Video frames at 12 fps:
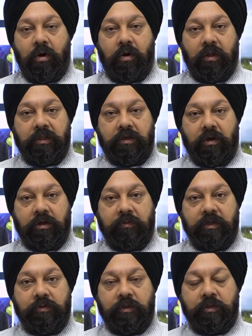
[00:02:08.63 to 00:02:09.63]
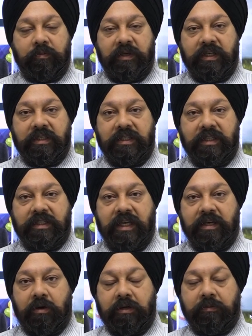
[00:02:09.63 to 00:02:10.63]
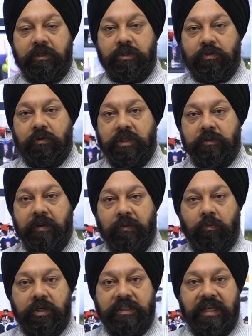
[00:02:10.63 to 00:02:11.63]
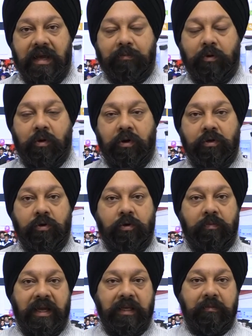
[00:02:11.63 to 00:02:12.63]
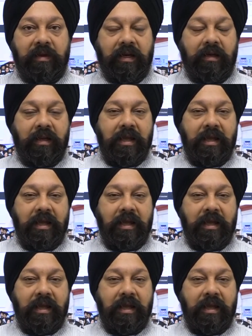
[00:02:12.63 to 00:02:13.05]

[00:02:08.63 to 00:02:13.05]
all the documents, which means they send documents to us by WhatsApp or by email,